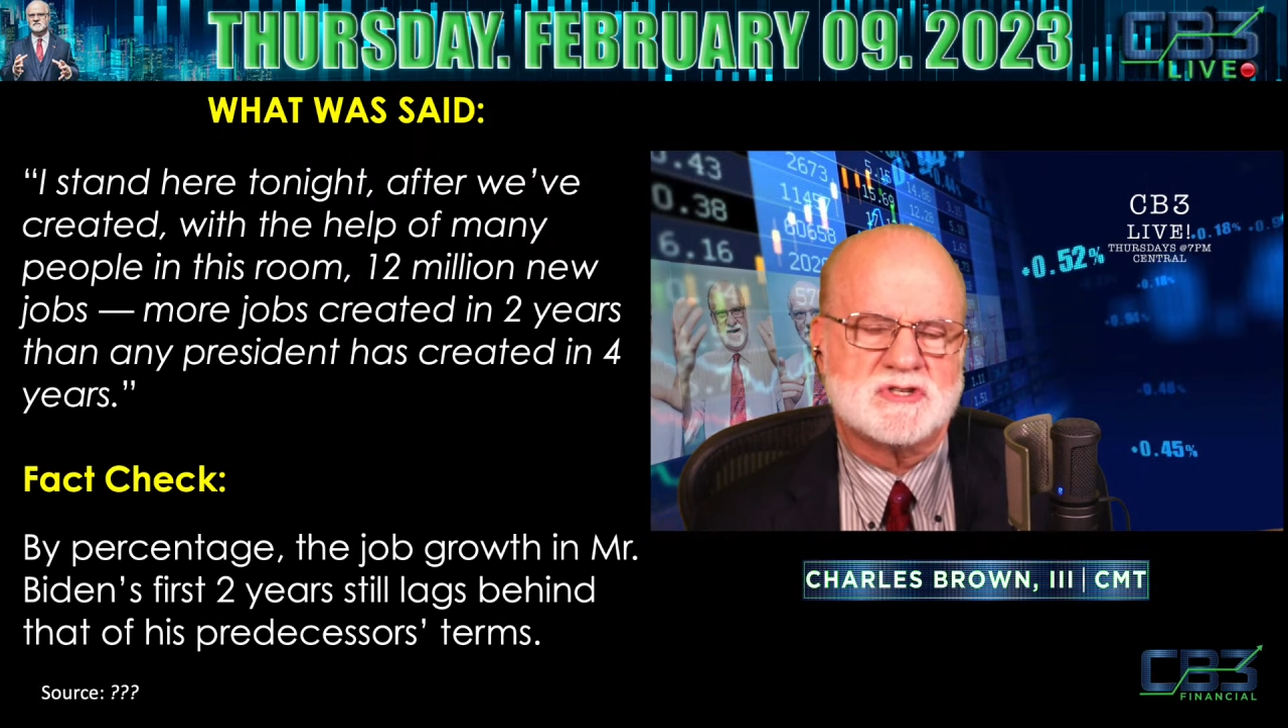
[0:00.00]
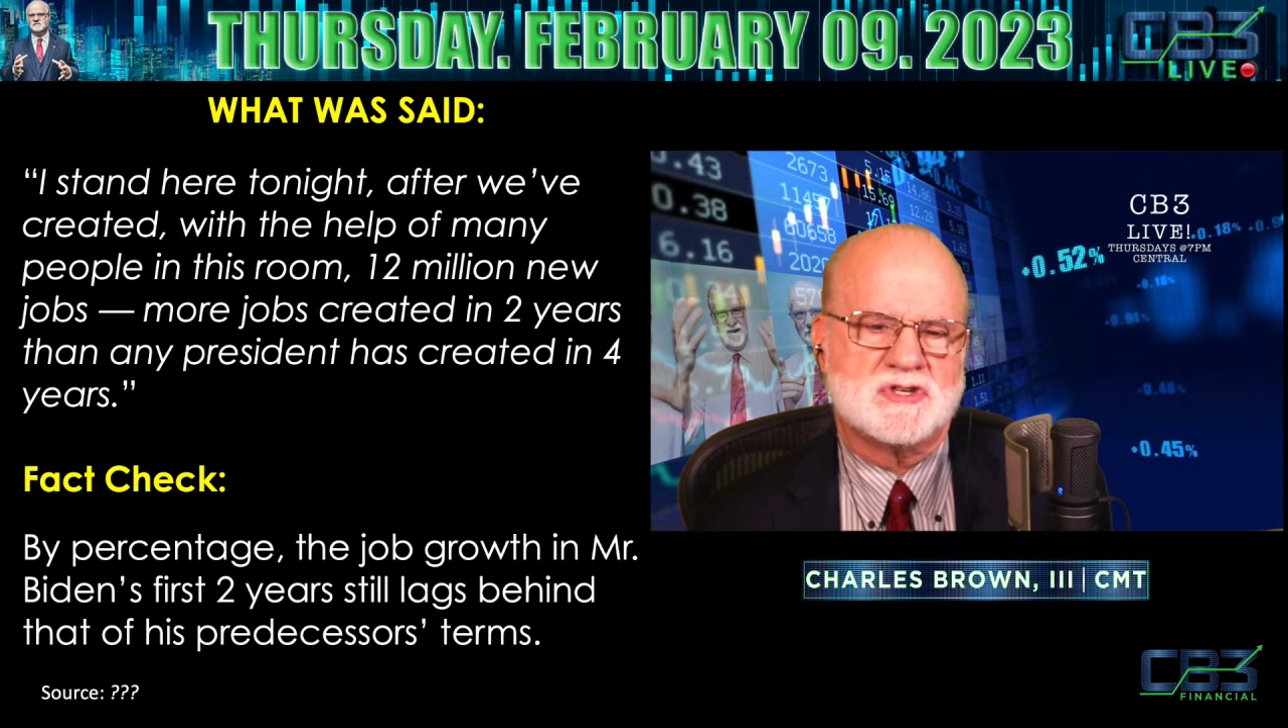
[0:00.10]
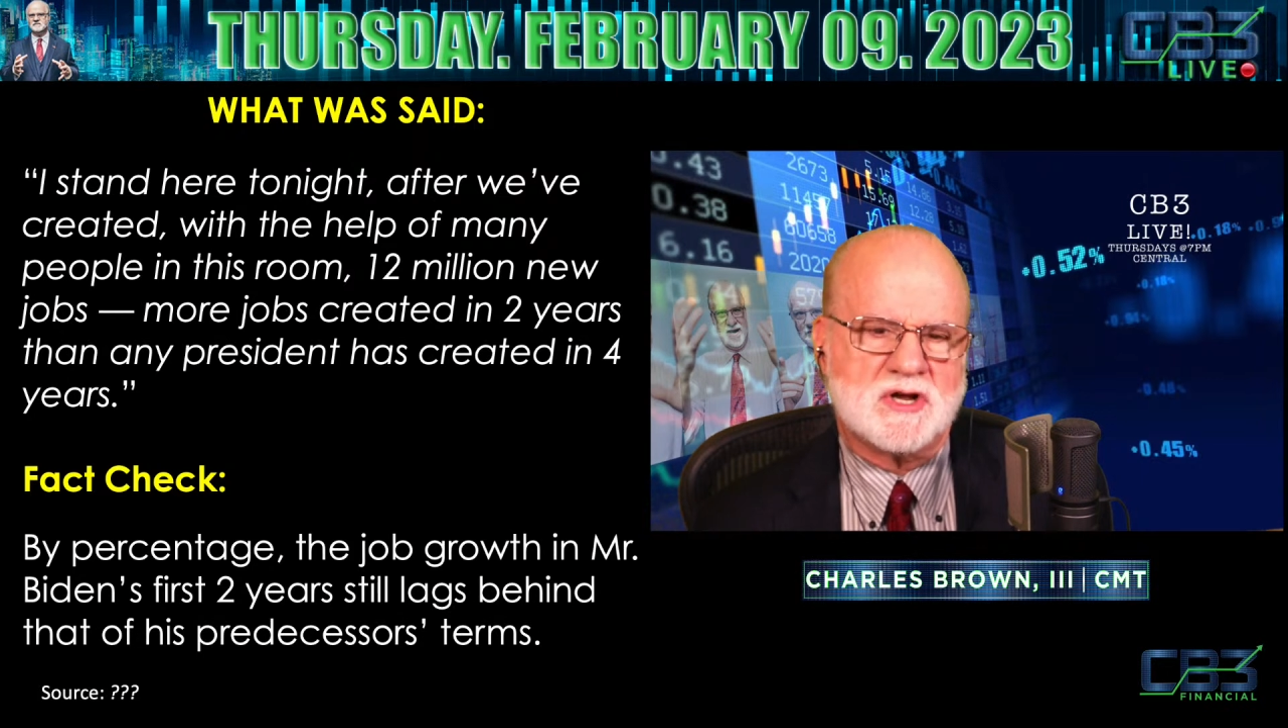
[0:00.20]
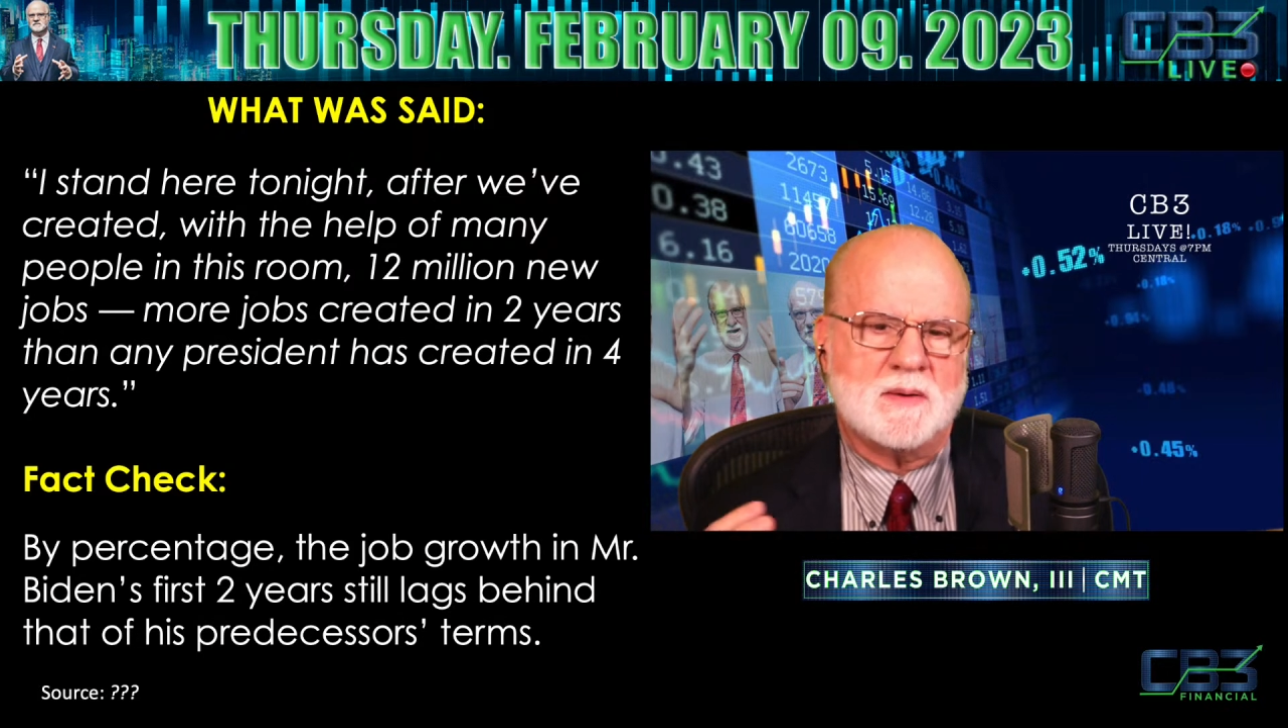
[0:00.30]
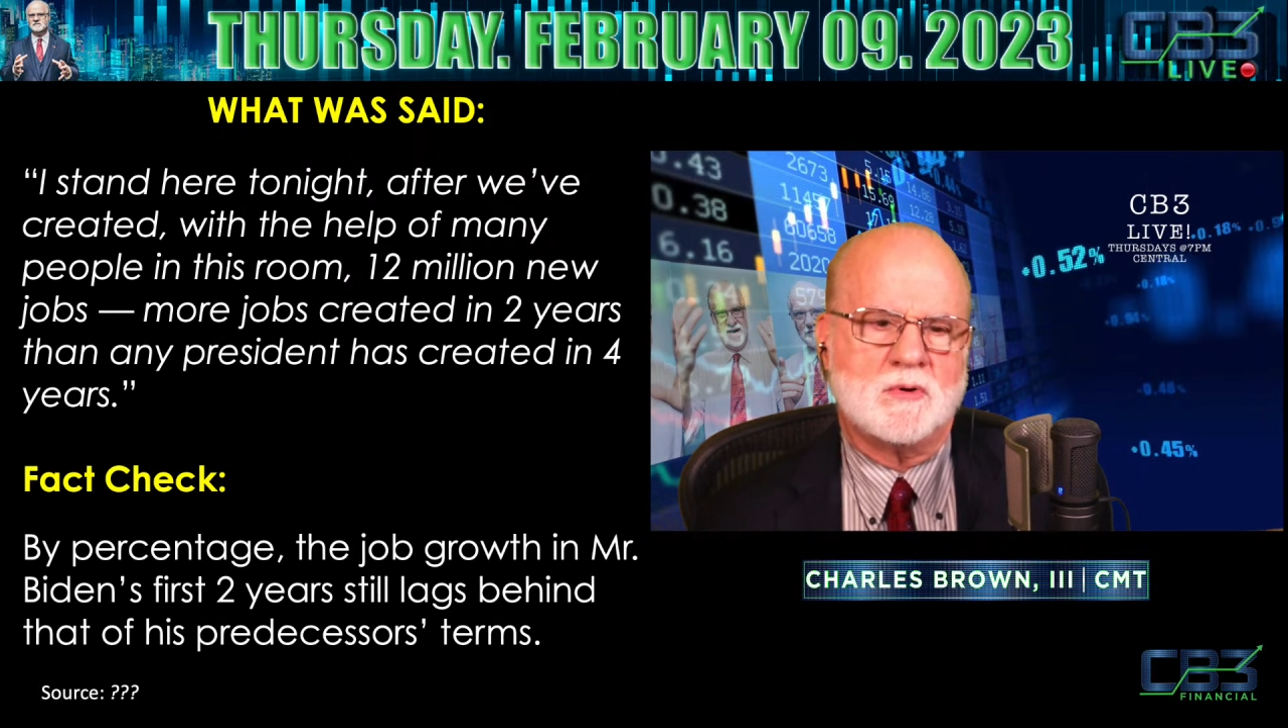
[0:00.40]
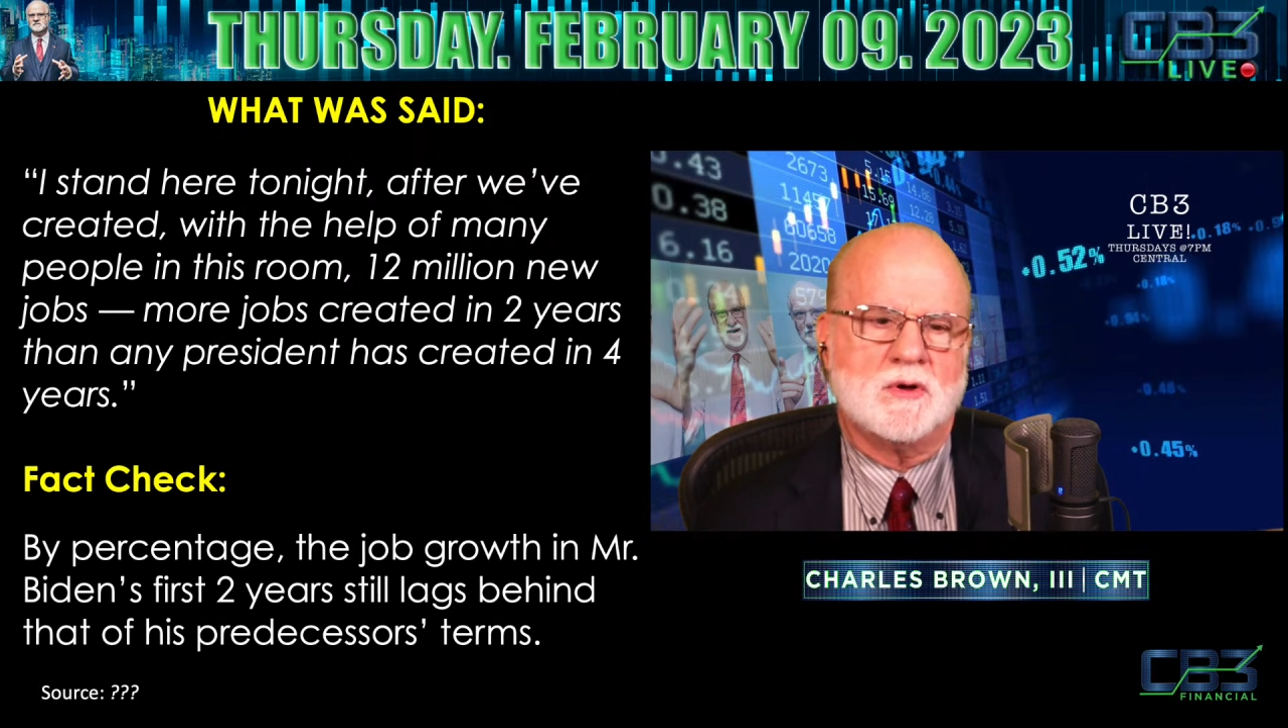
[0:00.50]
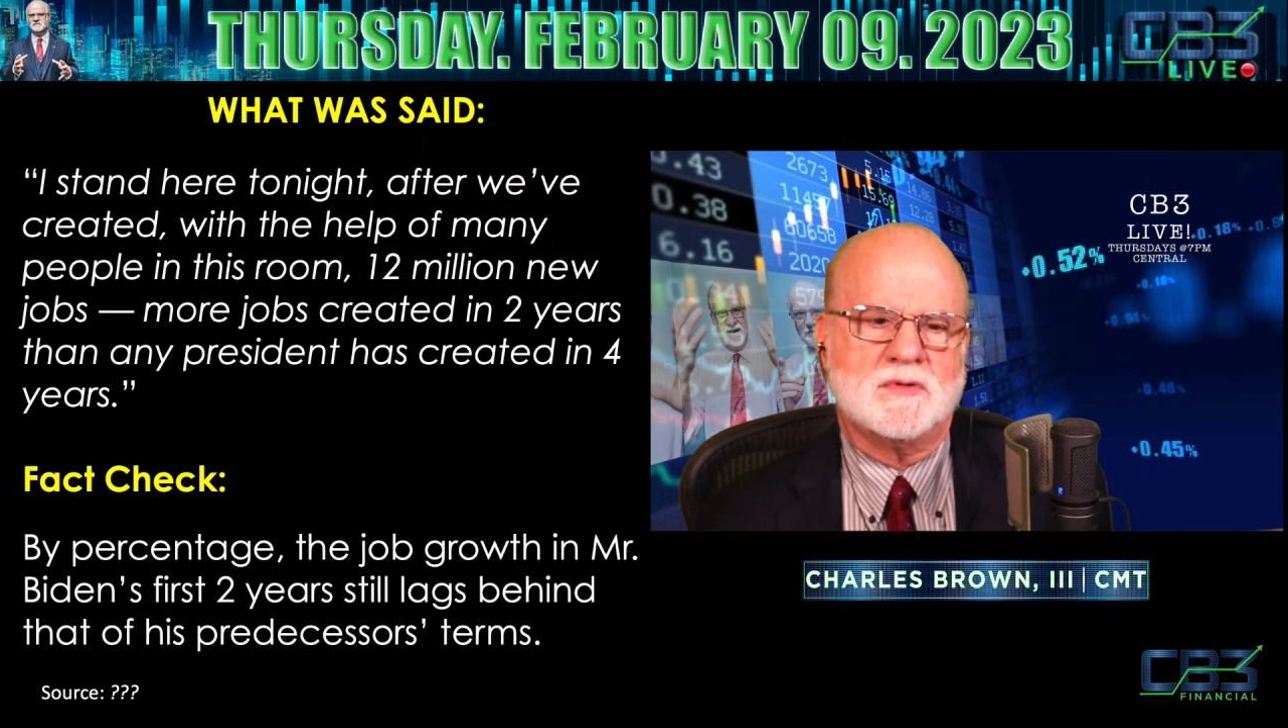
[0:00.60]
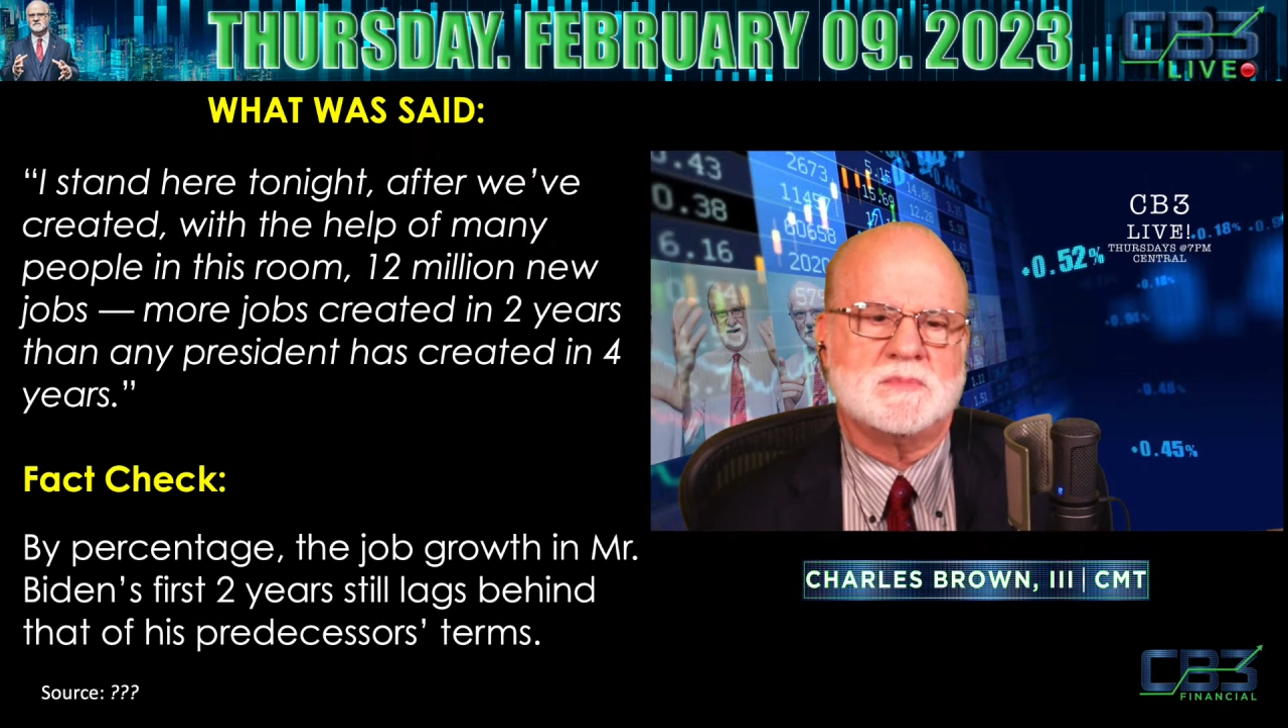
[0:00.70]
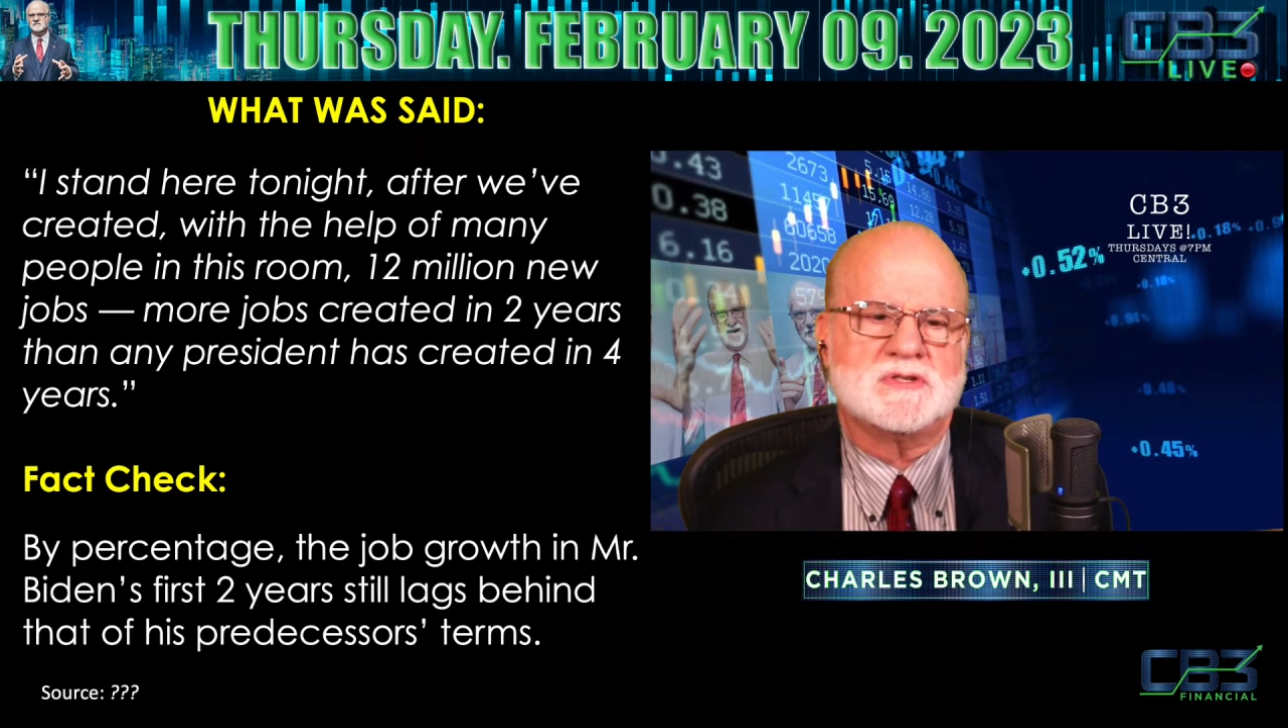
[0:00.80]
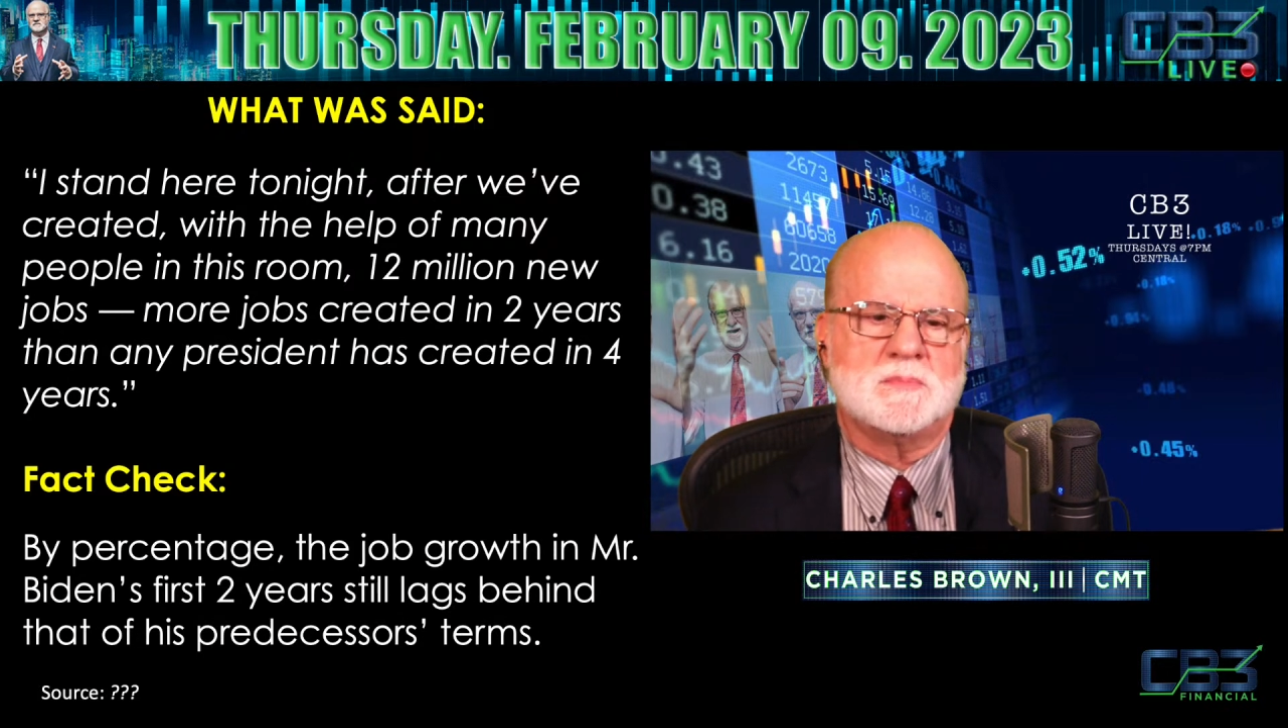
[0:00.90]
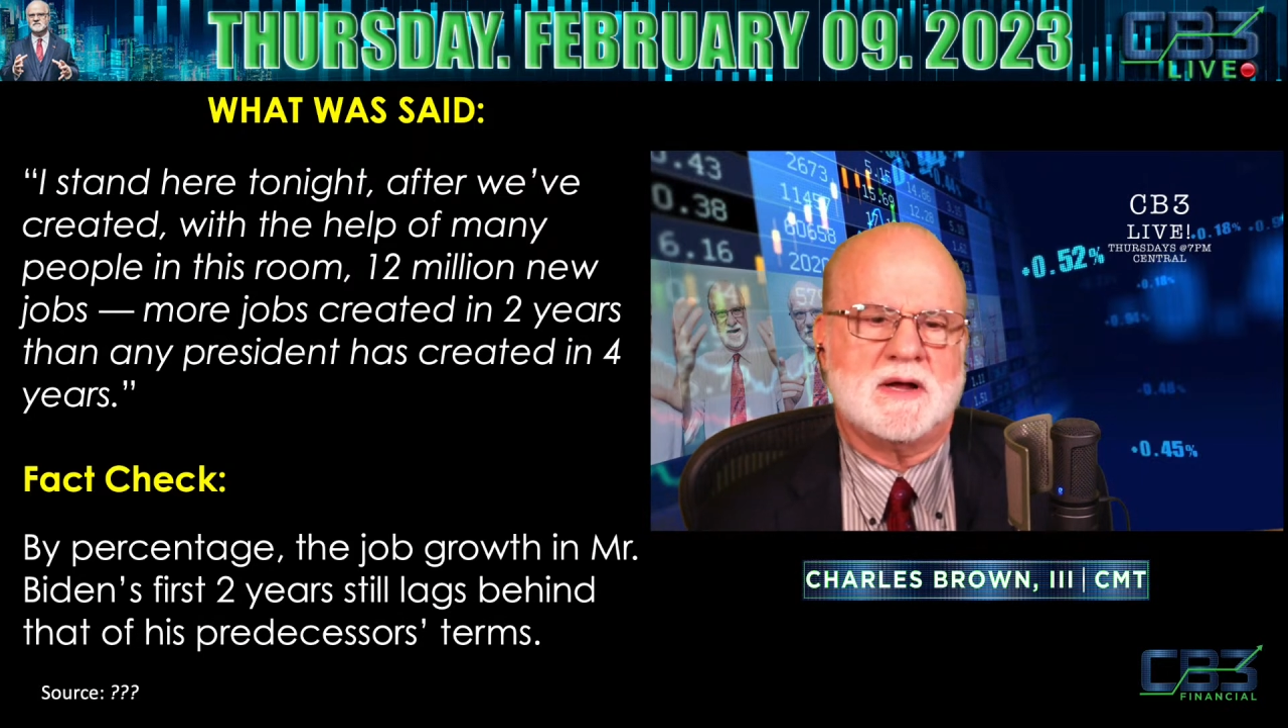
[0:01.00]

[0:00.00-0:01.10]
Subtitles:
the job growth in Mr.